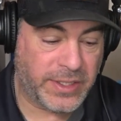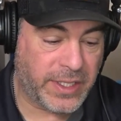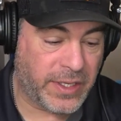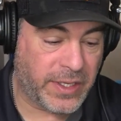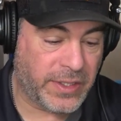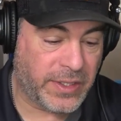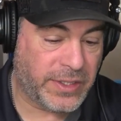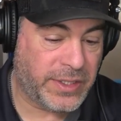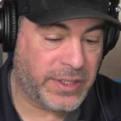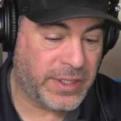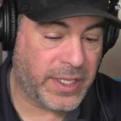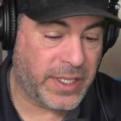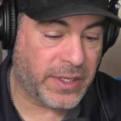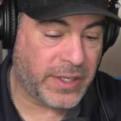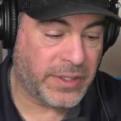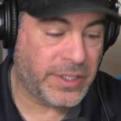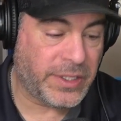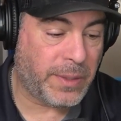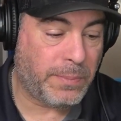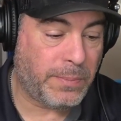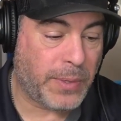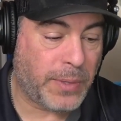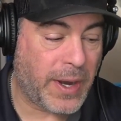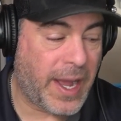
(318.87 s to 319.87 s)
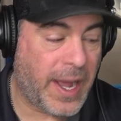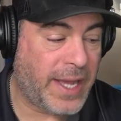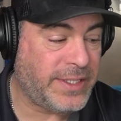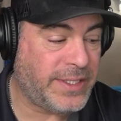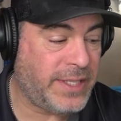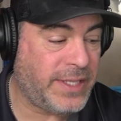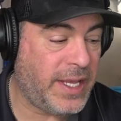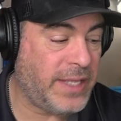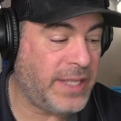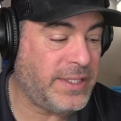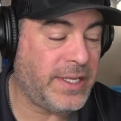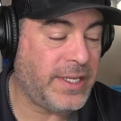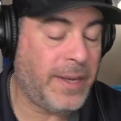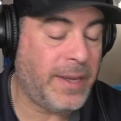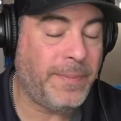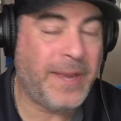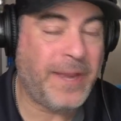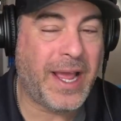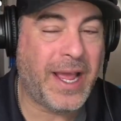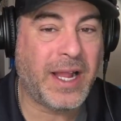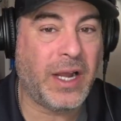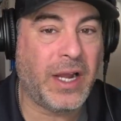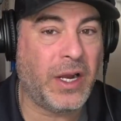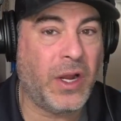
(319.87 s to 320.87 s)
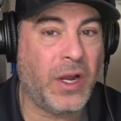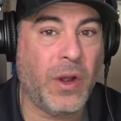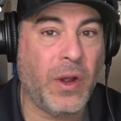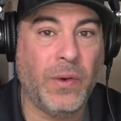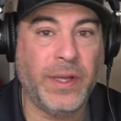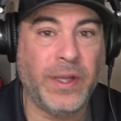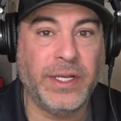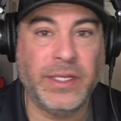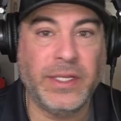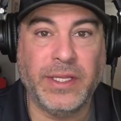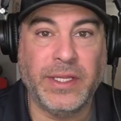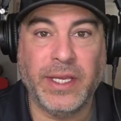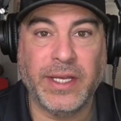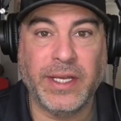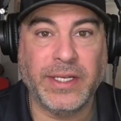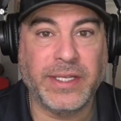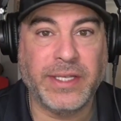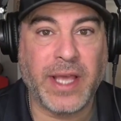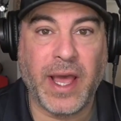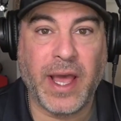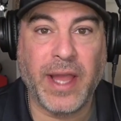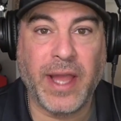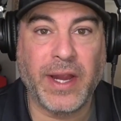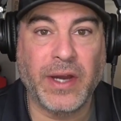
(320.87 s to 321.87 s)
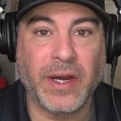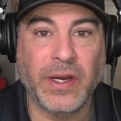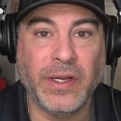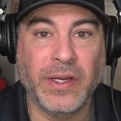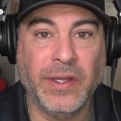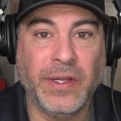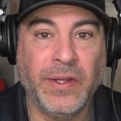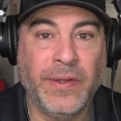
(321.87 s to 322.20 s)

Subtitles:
There's a process, and I'm not going to go into the entire